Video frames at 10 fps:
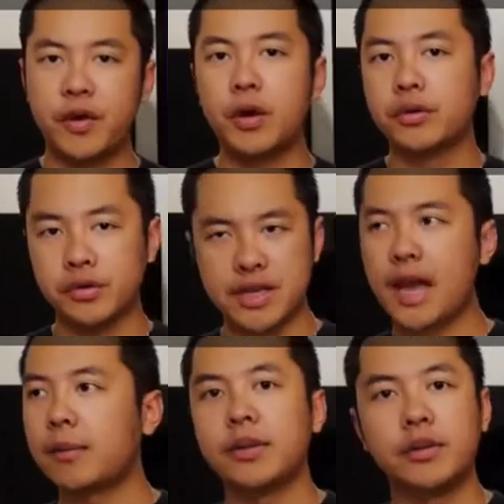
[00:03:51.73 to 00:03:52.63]
phone or
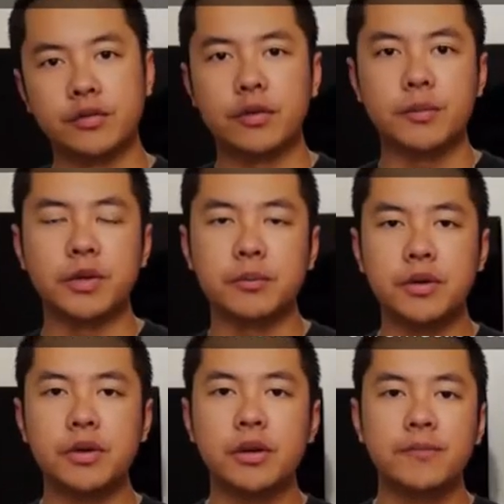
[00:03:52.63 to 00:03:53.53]
tablet or from your
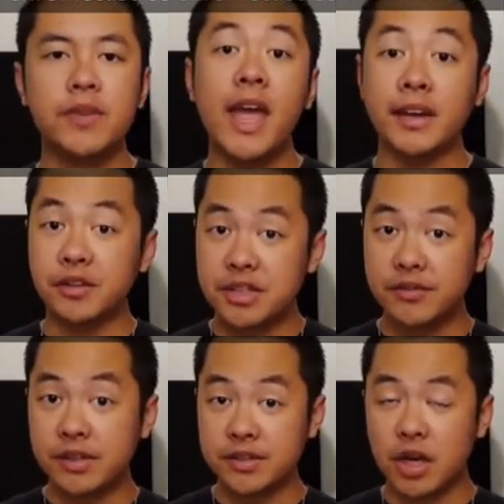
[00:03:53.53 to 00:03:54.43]
computer and your
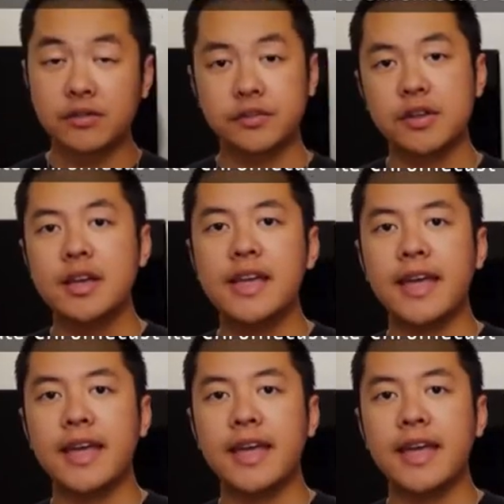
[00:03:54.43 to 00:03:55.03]
TV is off,